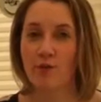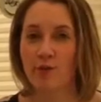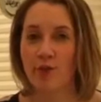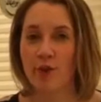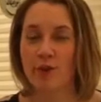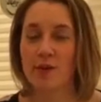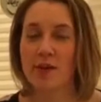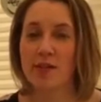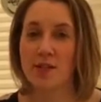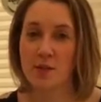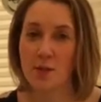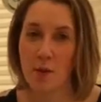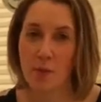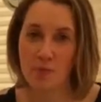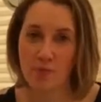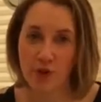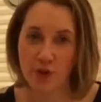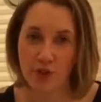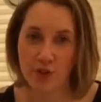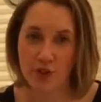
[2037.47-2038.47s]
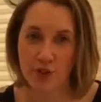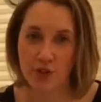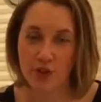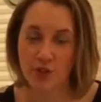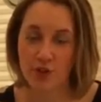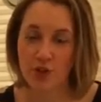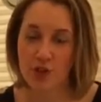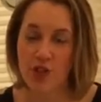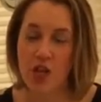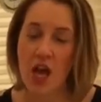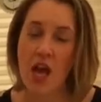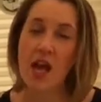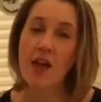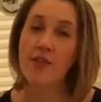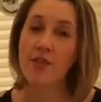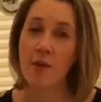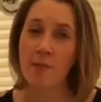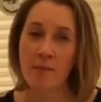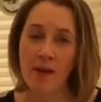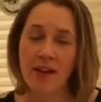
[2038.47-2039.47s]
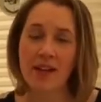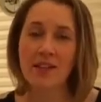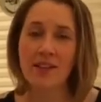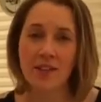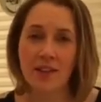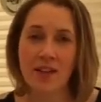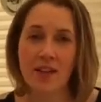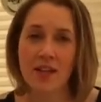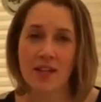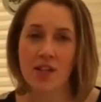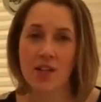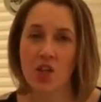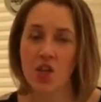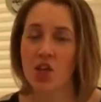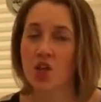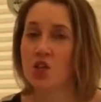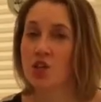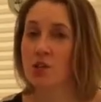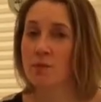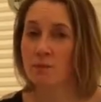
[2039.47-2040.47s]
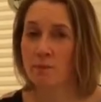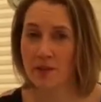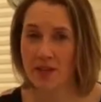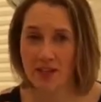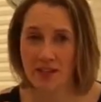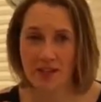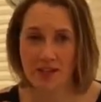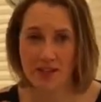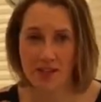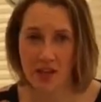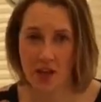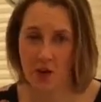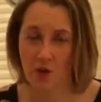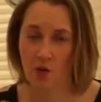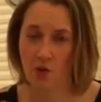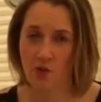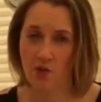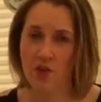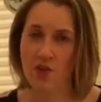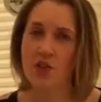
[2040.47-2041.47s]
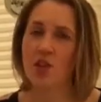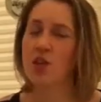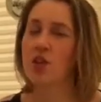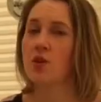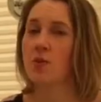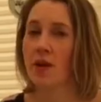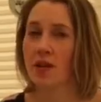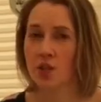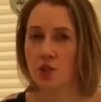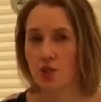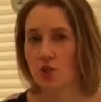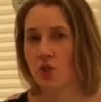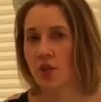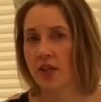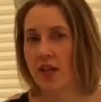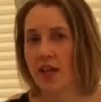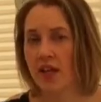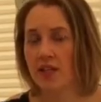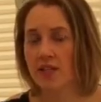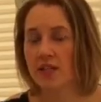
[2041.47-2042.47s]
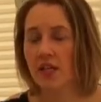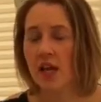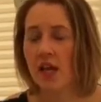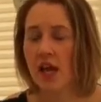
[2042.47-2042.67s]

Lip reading: through and do a product launch. The main thing is that you just be yourself, that you enjoy it,